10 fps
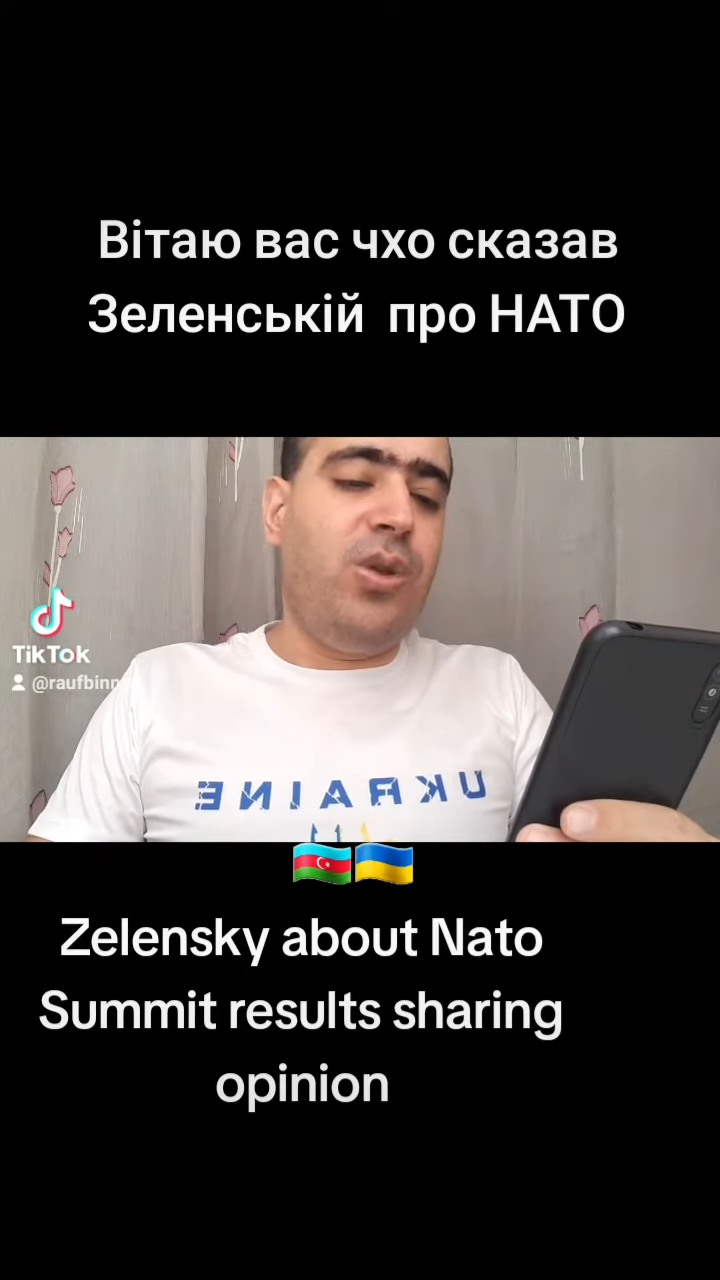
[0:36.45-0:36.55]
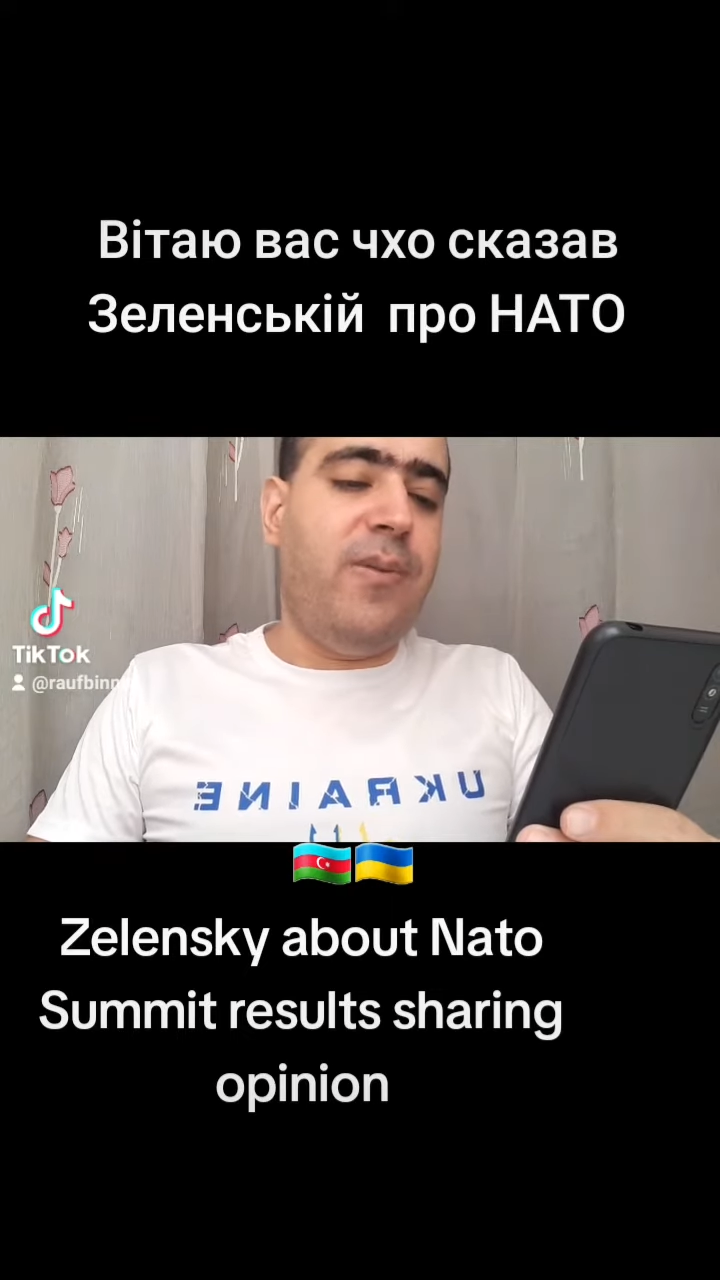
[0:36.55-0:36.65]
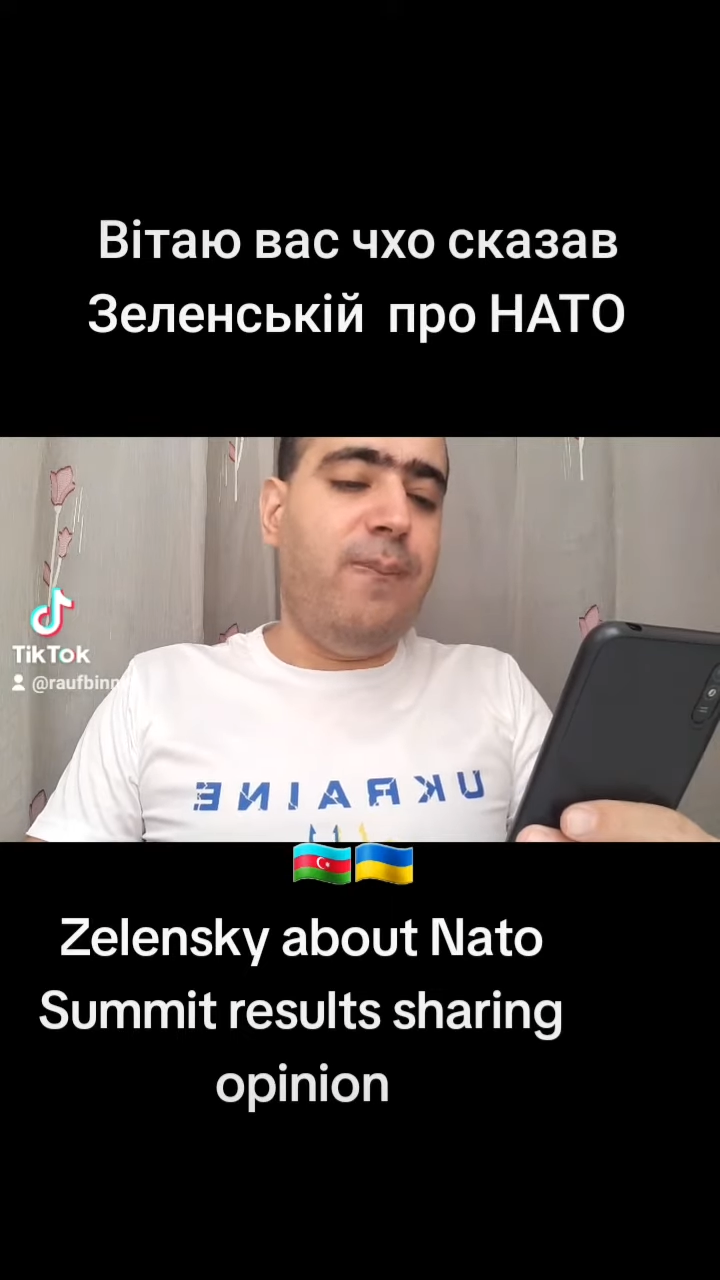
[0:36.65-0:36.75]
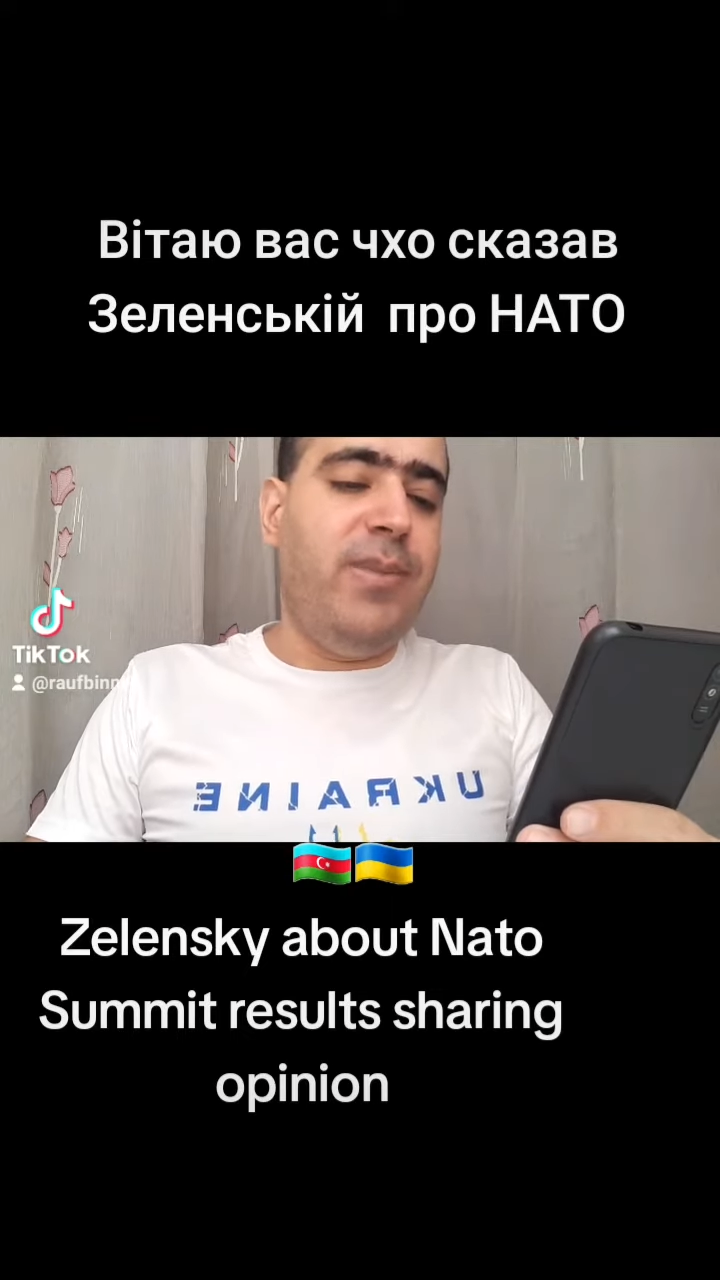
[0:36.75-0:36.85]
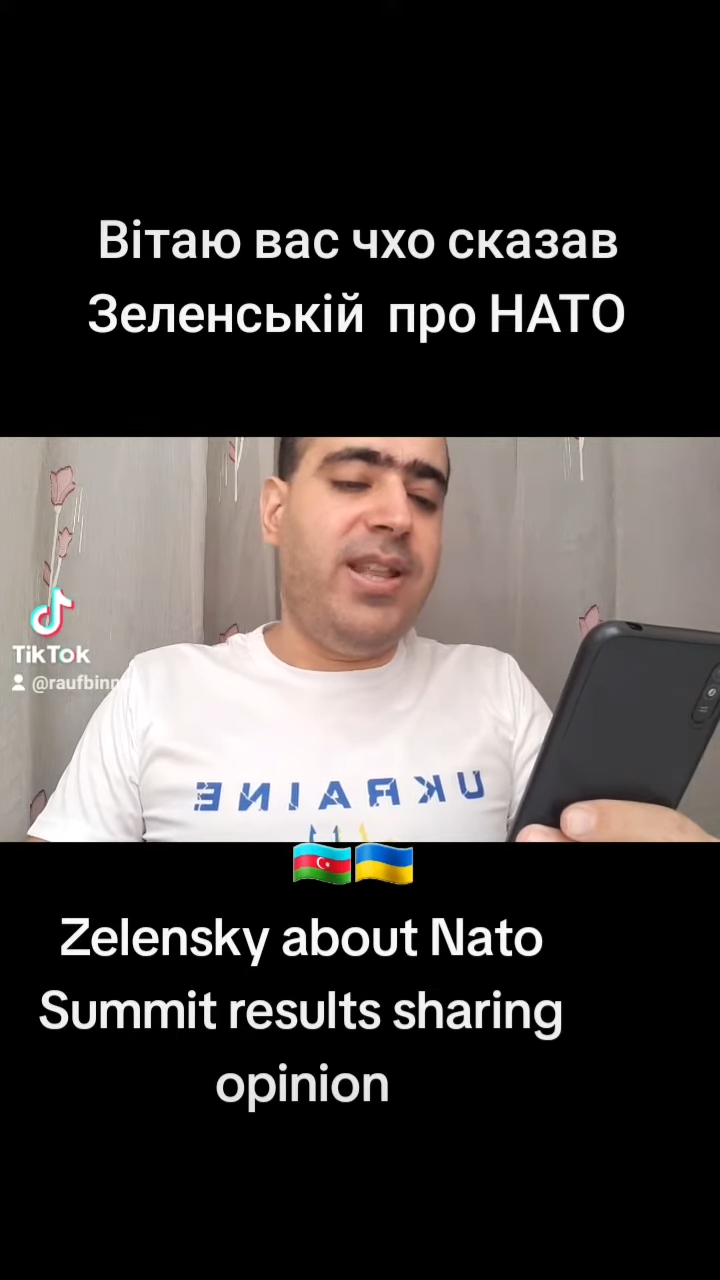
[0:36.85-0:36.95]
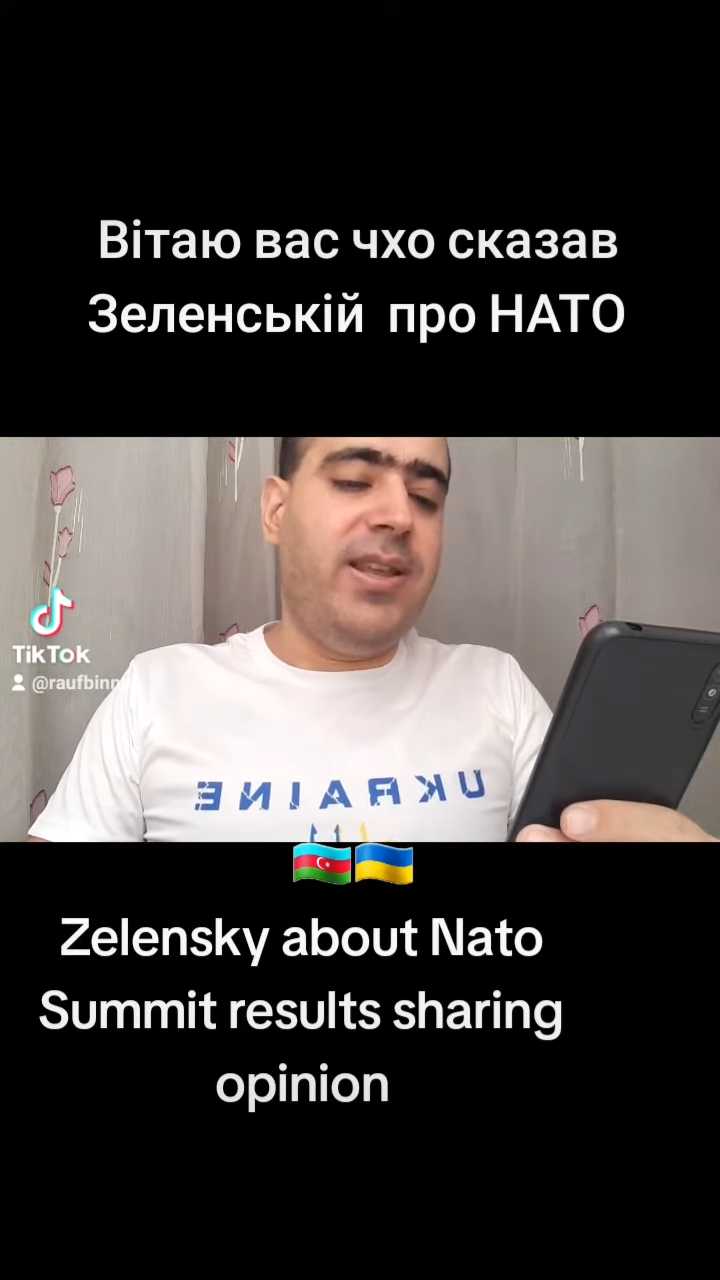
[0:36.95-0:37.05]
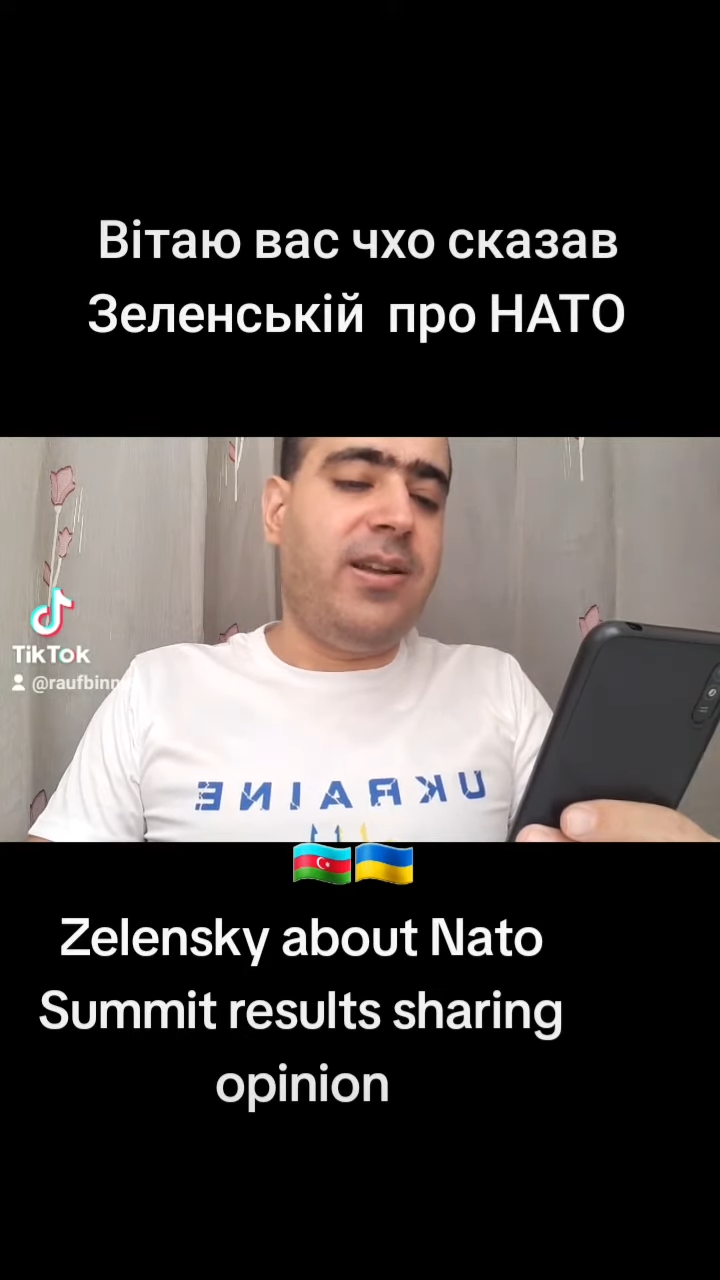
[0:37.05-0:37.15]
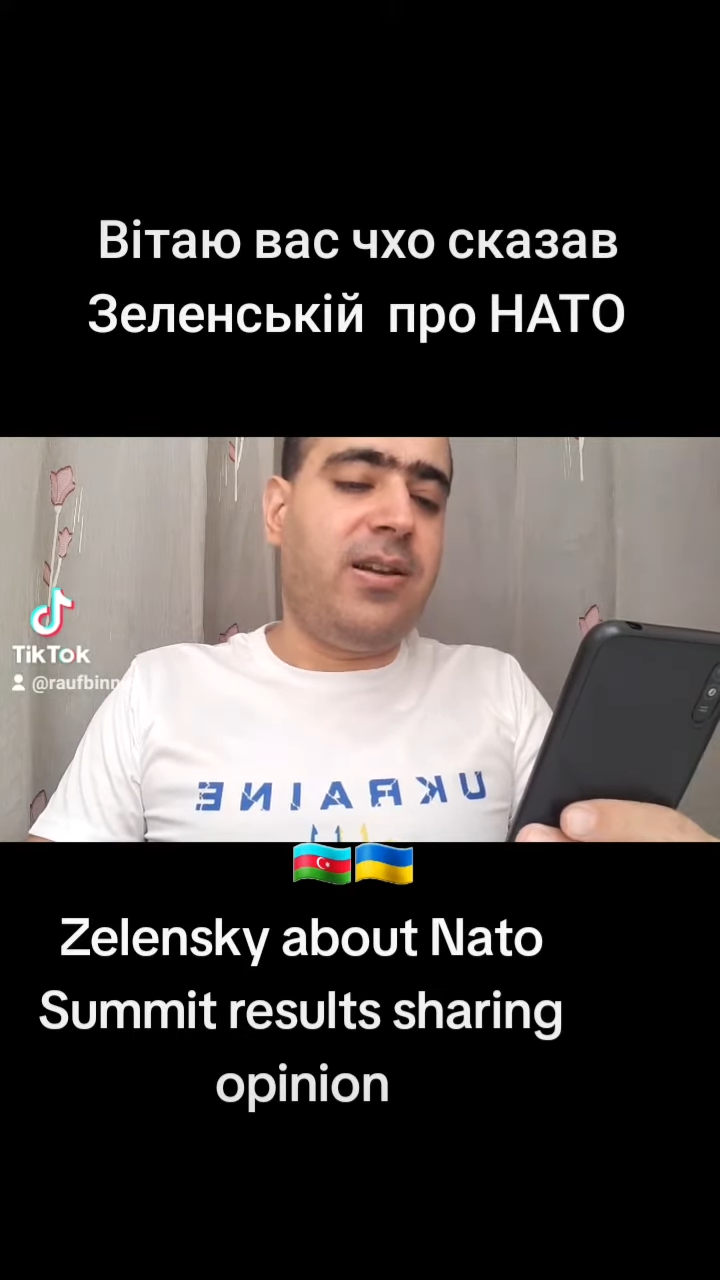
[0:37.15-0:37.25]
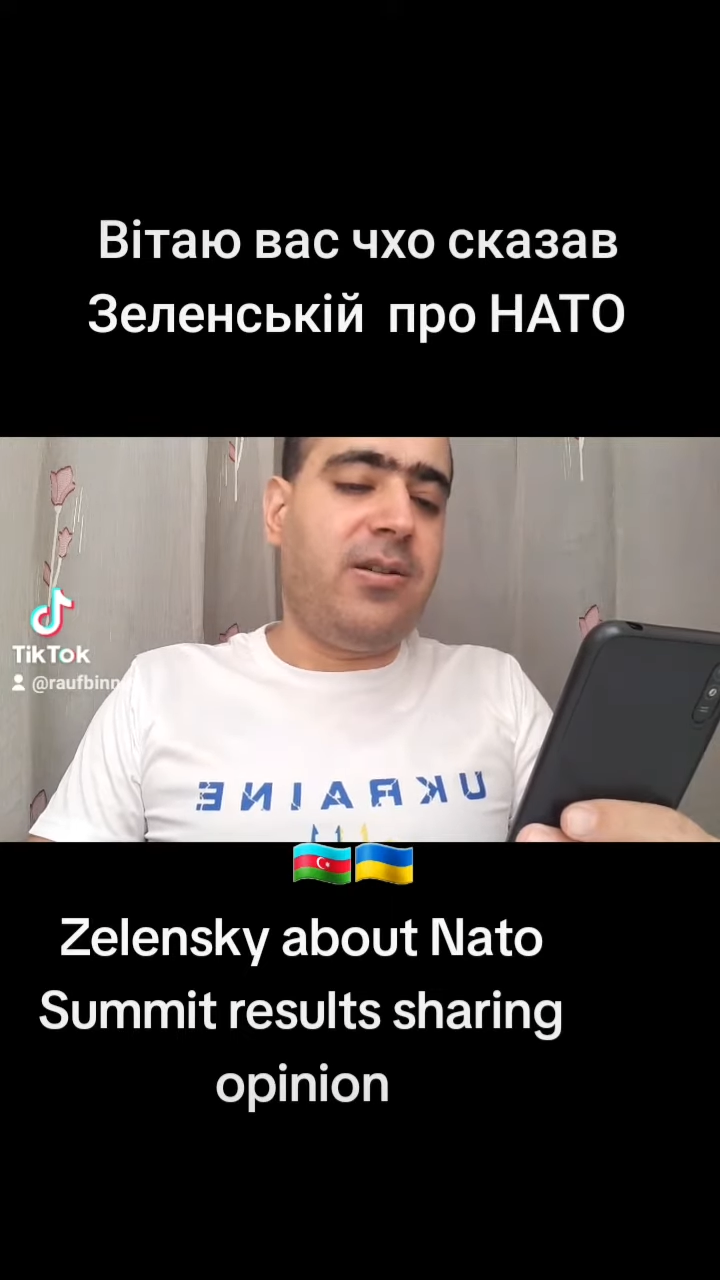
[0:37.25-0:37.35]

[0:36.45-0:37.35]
the meeting,